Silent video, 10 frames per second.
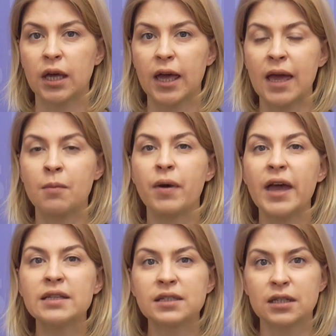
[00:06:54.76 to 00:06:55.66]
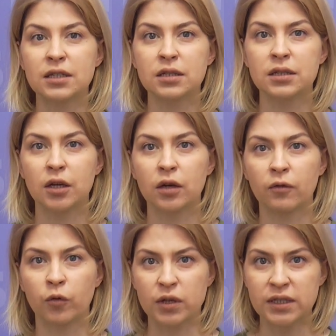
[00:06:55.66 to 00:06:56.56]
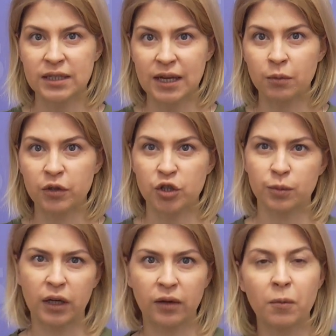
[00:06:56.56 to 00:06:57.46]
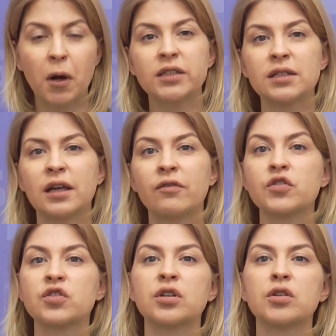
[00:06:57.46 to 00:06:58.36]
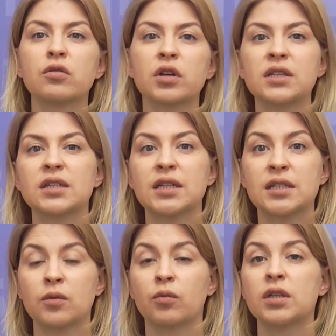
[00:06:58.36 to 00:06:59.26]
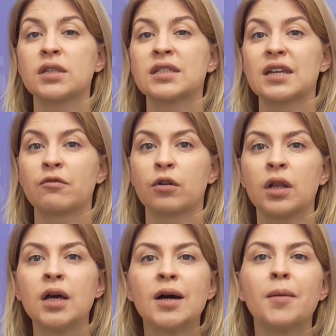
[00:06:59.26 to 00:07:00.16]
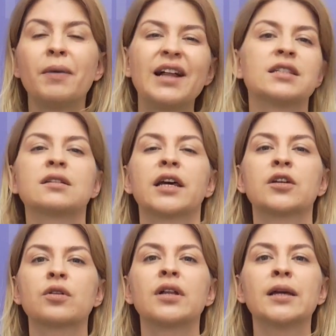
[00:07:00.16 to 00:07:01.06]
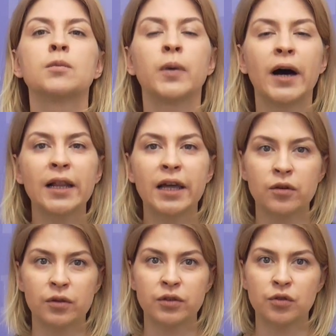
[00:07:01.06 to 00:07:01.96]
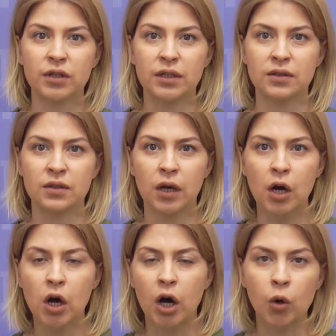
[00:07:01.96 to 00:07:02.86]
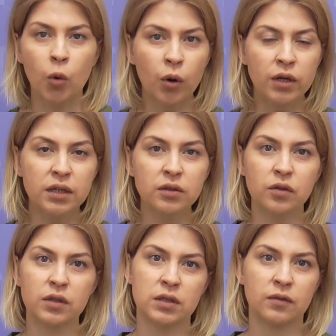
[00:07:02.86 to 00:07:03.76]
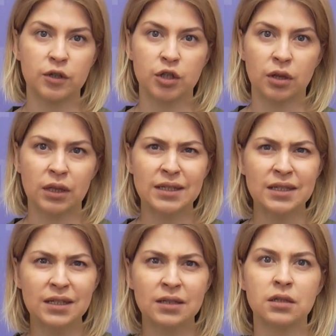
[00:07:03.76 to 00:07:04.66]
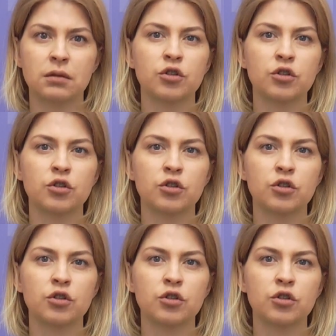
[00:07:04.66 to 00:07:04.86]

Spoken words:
a basis for establishment of multi-level security system with several multilateral and bilateral treaties. According to this vision, the system